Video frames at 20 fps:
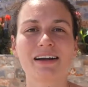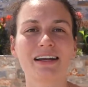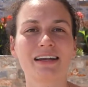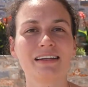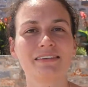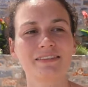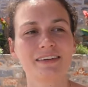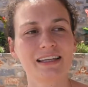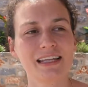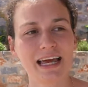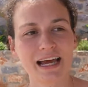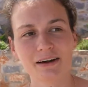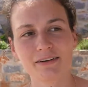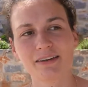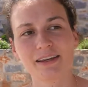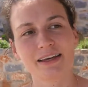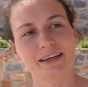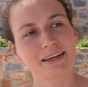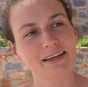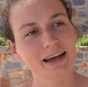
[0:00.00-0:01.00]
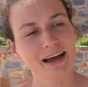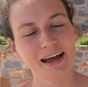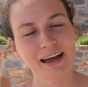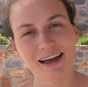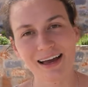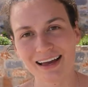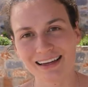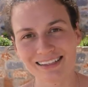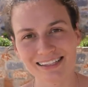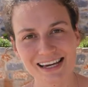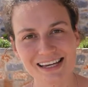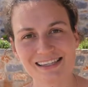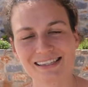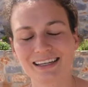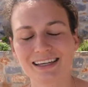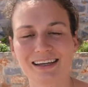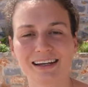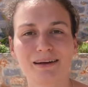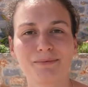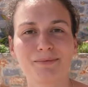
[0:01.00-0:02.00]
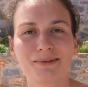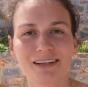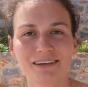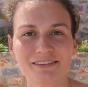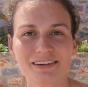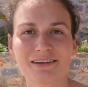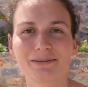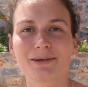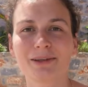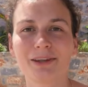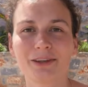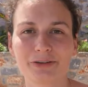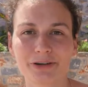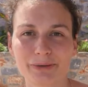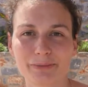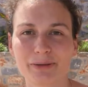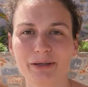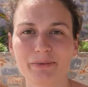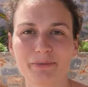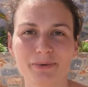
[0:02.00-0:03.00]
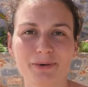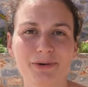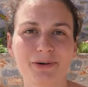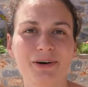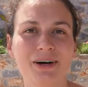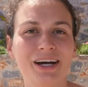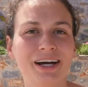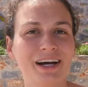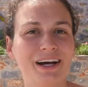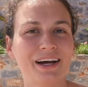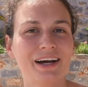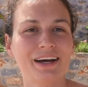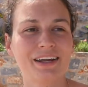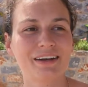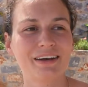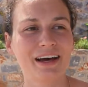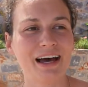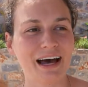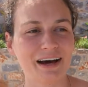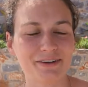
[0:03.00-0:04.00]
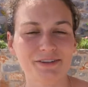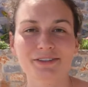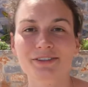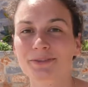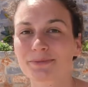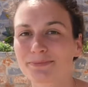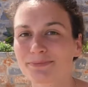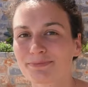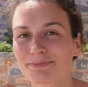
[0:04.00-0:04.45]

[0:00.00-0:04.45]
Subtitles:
And even now, like, as I said, I'm living with 3 people in a house,